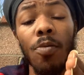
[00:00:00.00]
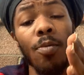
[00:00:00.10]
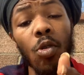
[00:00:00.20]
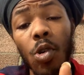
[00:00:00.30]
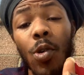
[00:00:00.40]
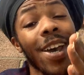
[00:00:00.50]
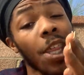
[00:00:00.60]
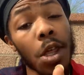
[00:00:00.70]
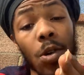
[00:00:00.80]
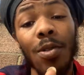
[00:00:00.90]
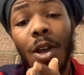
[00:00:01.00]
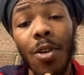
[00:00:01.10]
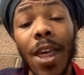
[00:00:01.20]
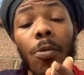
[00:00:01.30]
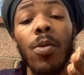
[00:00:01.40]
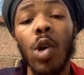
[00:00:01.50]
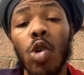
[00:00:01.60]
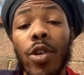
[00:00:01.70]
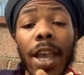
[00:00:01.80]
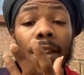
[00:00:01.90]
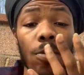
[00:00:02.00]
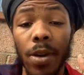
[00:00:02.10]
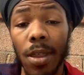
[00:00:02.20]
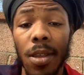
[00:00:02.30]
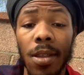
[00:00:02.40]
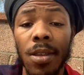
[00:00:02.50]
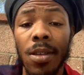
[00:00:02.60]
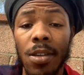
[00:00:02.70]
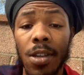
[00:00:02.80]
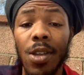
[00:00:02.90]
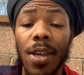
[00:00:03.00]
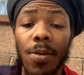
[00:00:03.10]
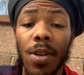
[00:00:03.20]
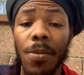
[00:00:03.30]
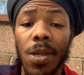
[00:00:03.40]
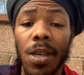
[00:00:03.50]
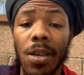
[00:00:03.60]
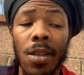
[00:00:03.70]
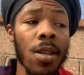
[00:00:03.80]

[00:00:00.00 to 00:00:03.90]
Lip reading: moral, ethical law that we were created with. You dig what I'm saying?